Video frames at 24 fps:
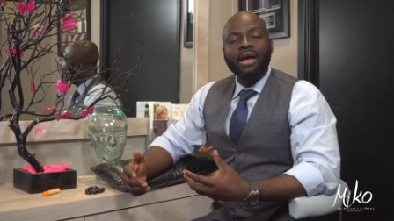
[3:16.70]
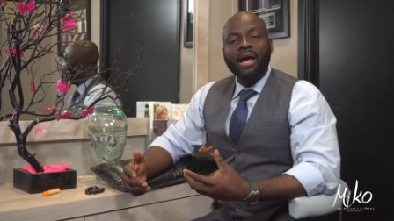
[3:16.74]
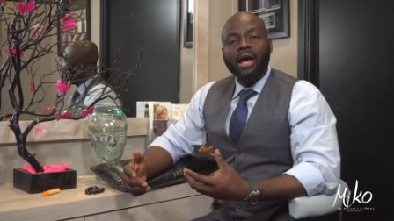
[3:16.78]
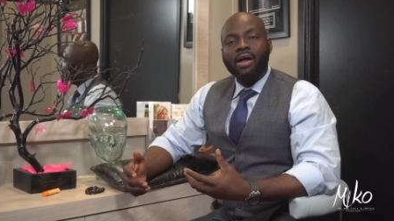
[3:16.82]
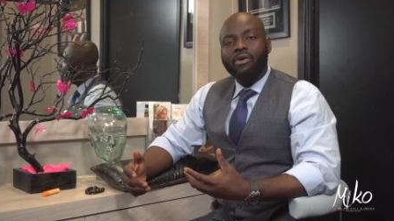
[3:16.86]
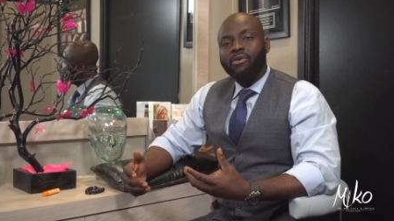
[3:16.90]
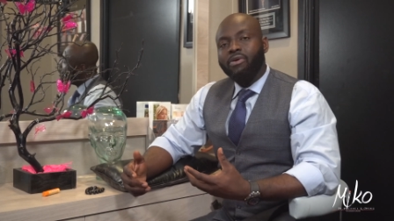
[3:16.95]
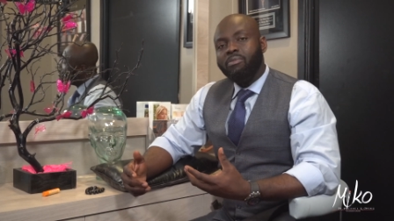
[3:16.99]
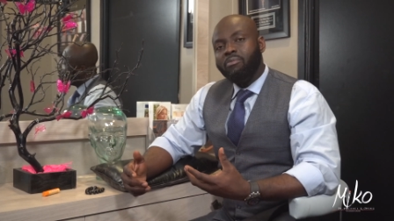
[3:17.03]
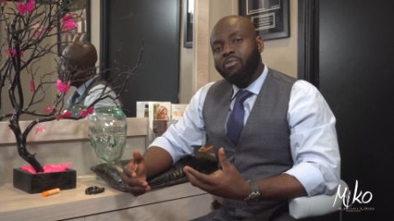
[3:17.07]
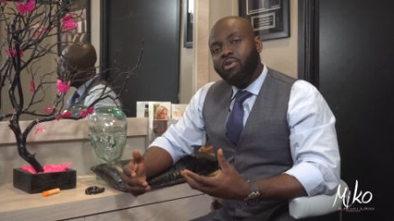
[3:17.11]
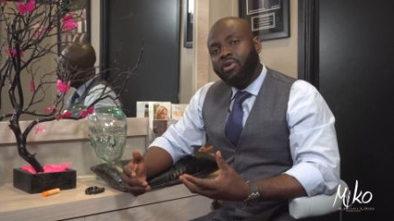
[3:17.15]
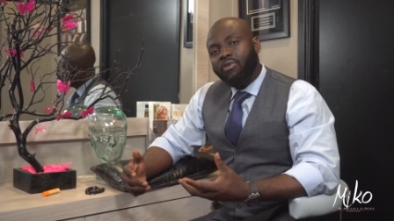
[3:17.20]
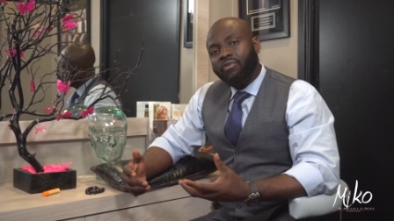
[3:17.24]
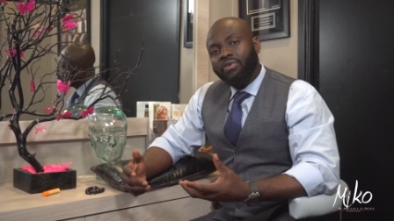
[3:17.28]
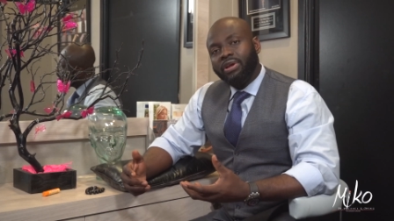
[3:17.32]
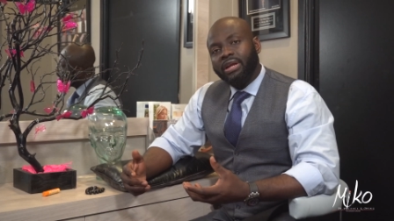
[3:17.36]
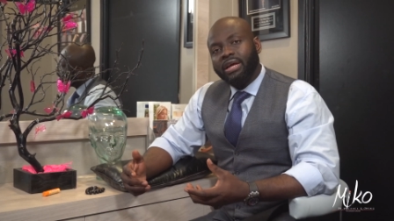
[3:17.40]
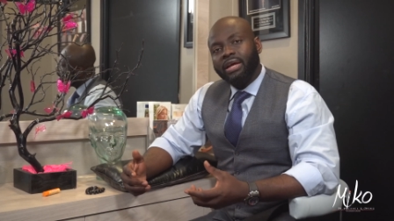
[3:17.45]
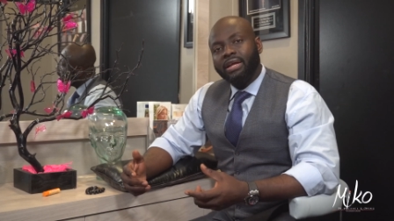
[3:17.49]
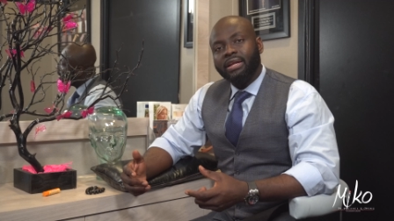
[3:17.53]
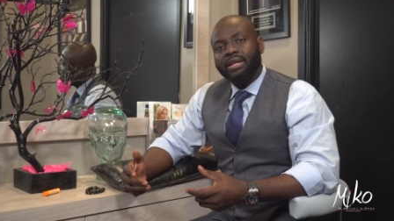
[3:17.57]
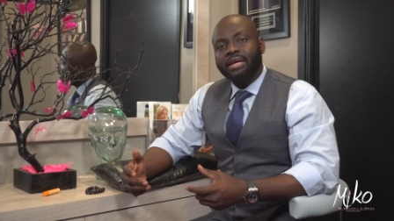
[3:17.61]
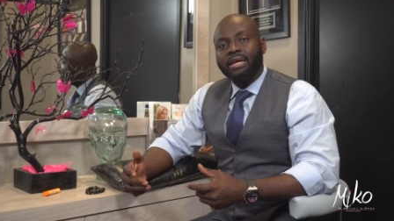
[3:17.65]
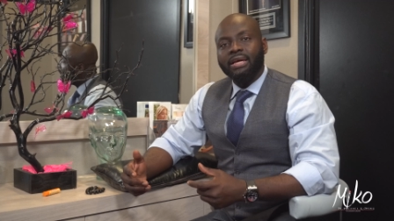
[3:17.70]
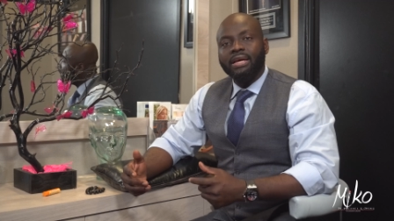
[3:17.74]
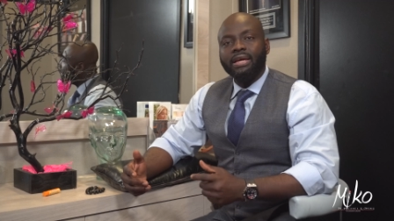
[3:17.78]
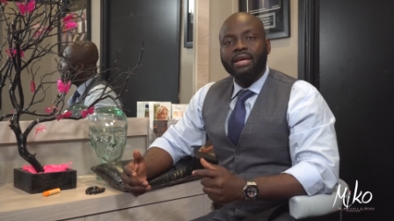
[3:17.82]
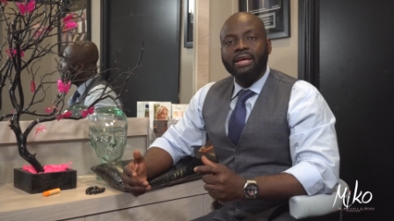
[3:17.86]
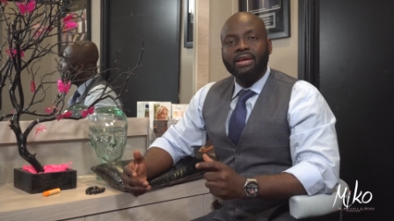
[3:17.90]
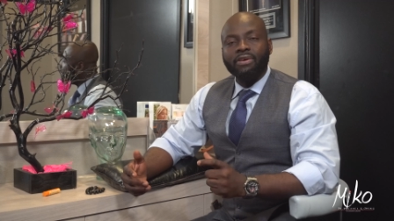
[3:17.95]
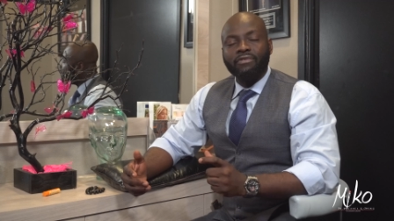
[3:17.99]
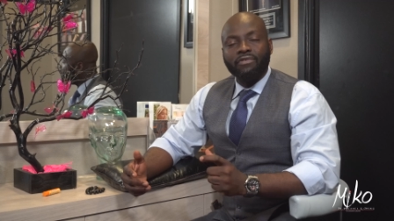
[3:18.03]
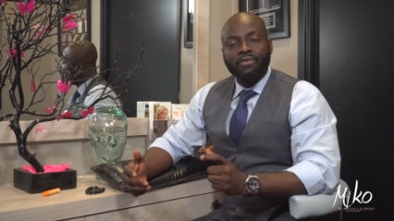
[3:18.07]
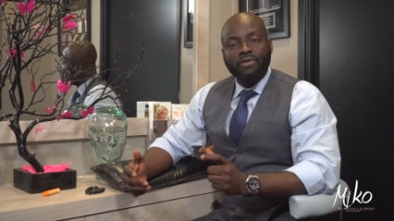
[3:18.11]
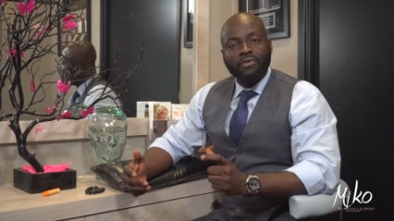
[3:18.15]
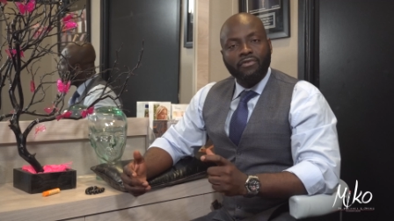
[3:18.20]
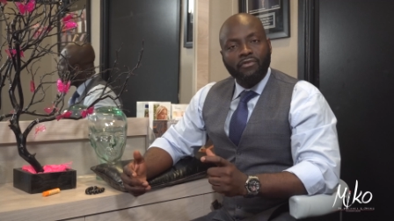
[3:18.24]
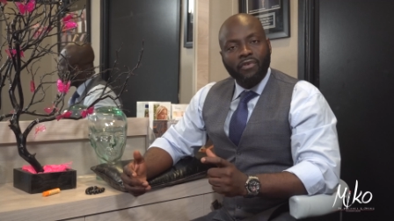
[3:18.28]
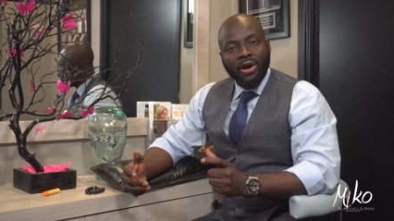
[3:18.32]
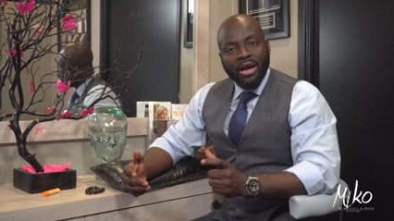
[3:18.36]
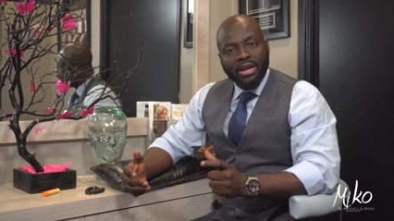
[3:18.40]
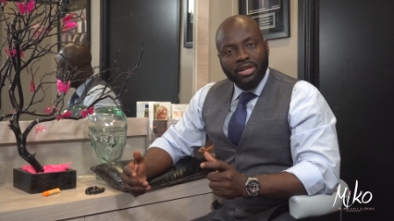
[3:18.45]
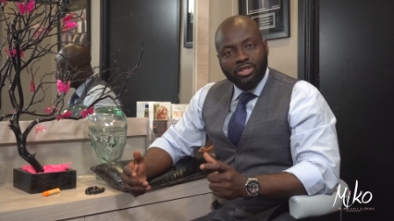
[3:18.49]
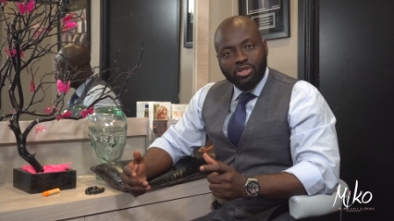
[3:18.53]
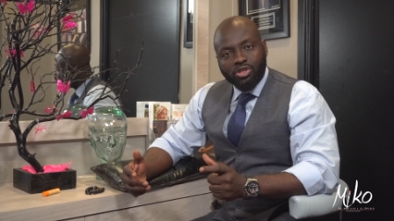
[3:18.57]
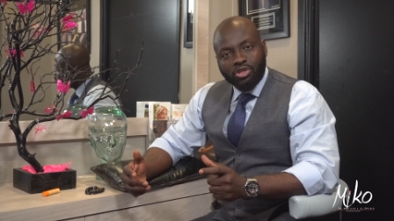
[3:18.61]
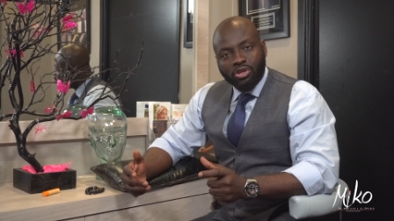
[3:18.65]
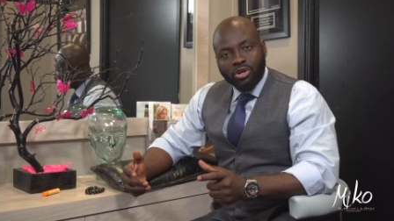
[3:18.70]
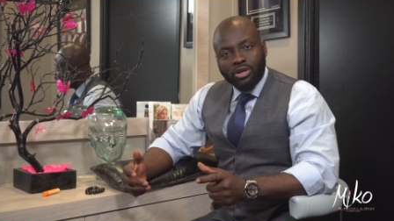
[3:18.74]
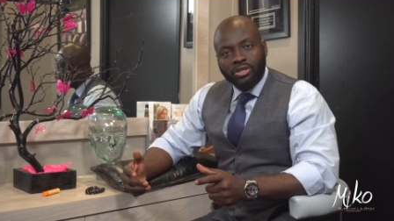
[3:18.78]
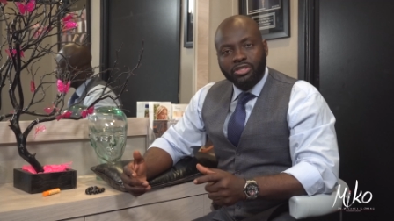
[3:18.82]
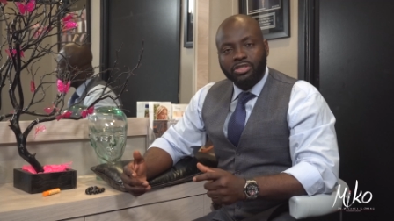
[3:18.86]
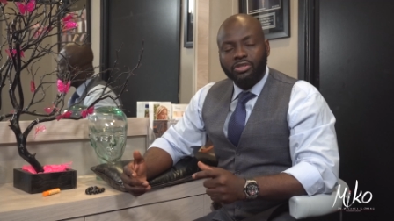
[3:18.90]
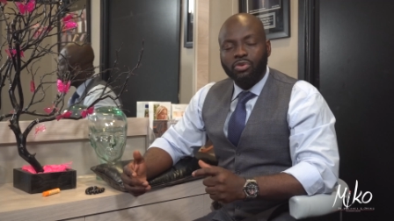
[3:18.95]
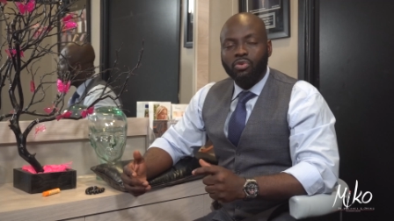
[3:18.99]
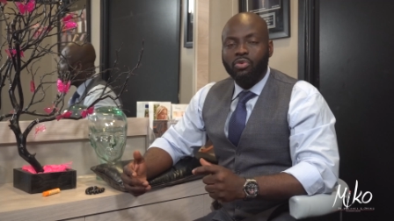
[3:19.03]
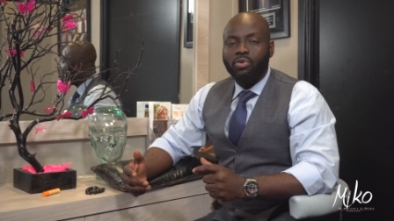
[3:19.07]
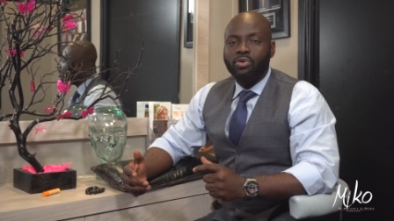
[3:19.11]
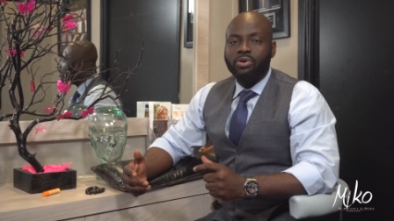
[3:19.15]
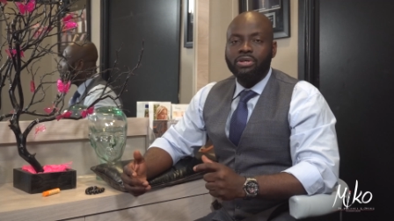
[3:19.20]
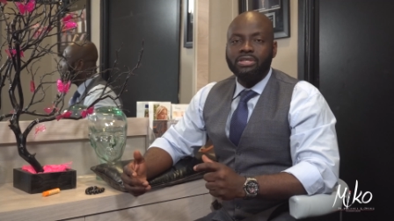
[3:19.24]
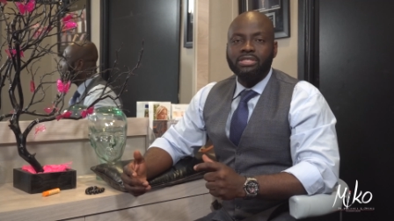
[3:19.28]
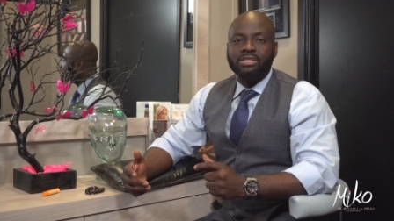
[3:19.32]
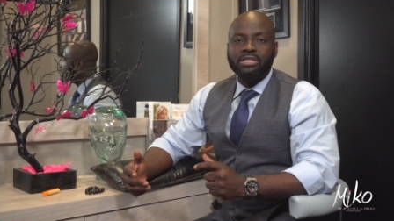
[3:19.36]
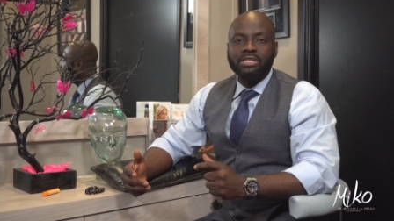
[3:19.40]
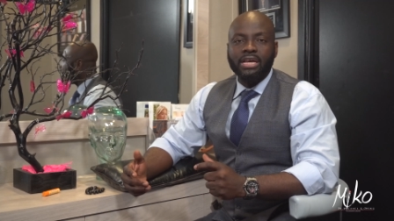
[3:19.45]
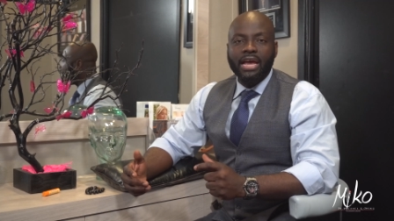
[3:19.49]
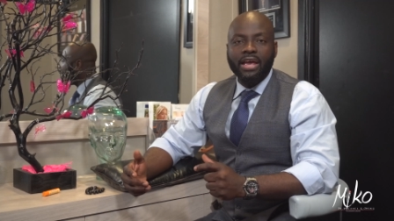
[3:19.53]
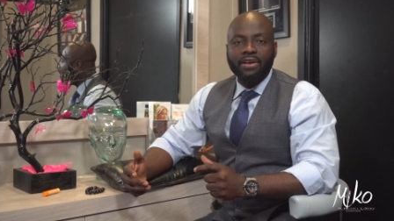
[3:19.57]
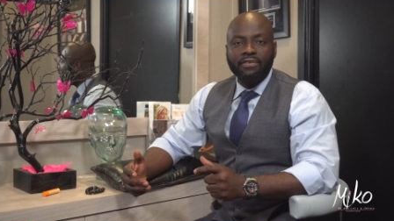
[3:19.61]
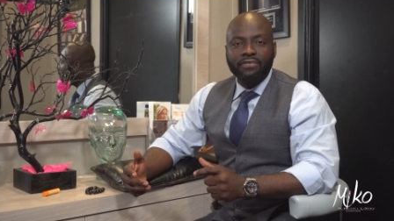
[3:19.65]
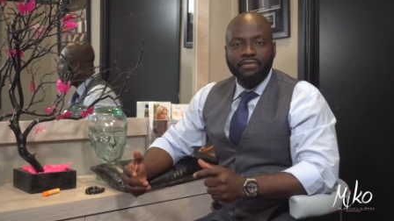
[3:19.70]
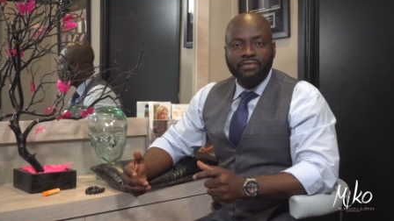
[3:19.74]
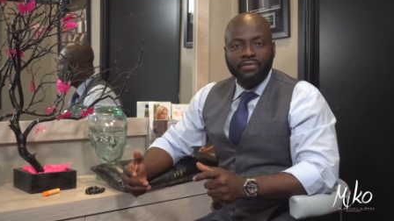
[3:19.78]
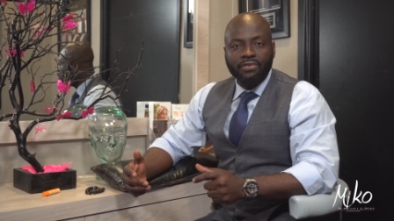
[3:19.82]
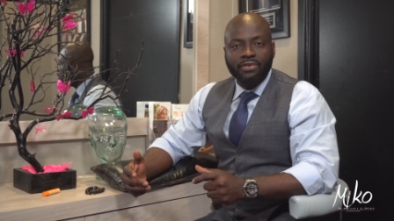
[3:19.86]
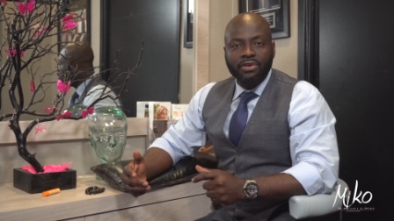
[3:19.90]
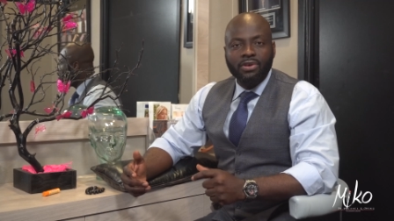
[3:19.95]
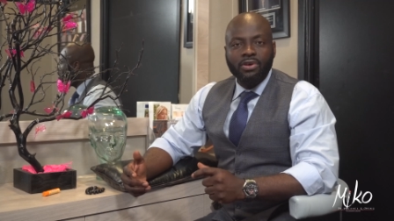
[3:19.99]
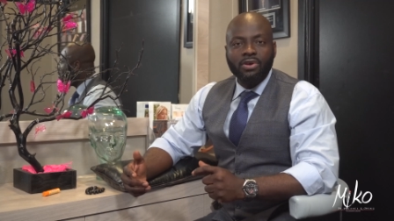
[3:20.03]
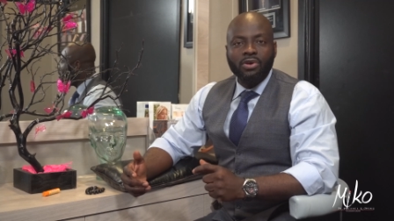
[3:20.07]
And removing it, if you find a surgeon who is safe,